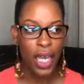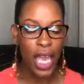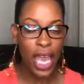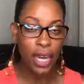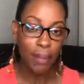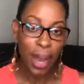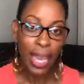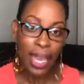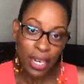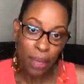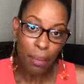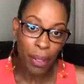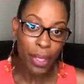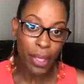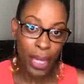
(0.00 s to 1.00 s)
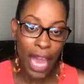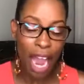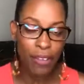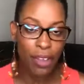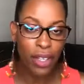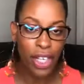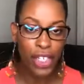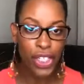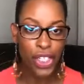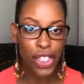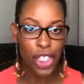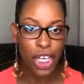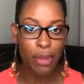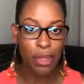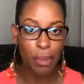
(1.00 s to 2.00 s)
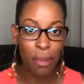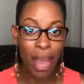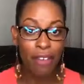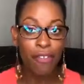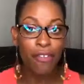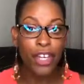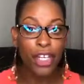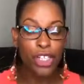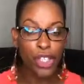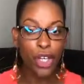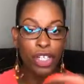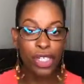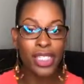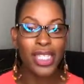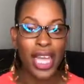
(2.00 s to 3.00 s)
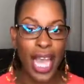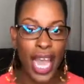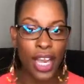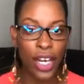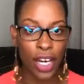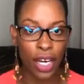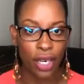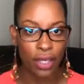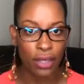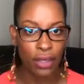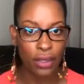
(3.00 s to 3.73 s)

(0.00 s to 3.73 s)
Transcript: and my inability to have relationships, my fear turned into anger.